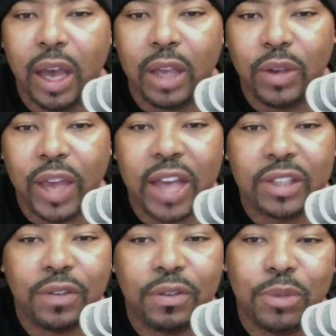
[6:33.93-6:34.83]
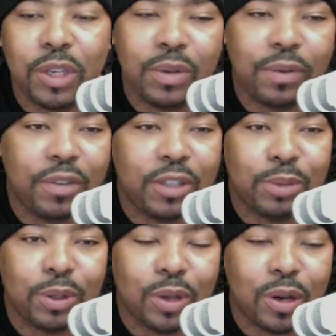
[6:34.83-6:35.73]
You guys are familiar with the French
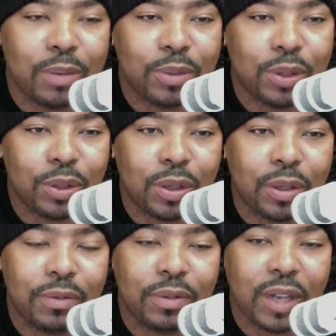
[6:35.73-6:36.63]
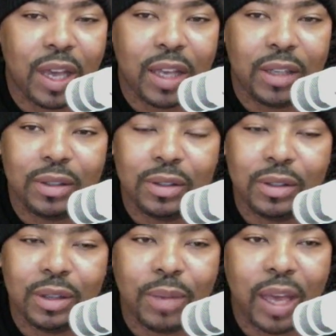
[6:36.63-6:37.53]
Bulldog, I'm sure. If you're not,
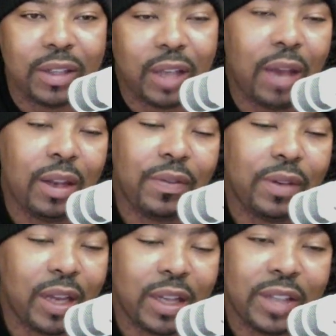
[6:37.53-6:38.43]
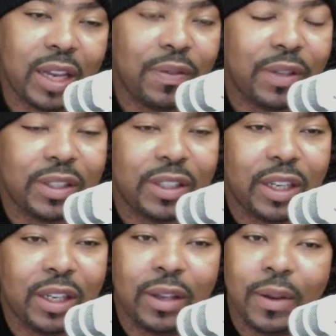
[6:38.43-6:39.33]
I mean, I live in, like I said, I live in the
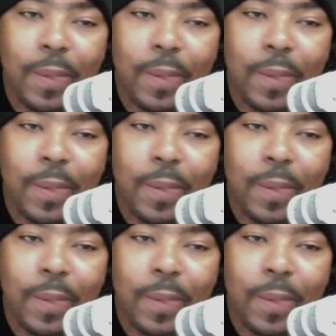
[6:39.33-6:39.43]
city.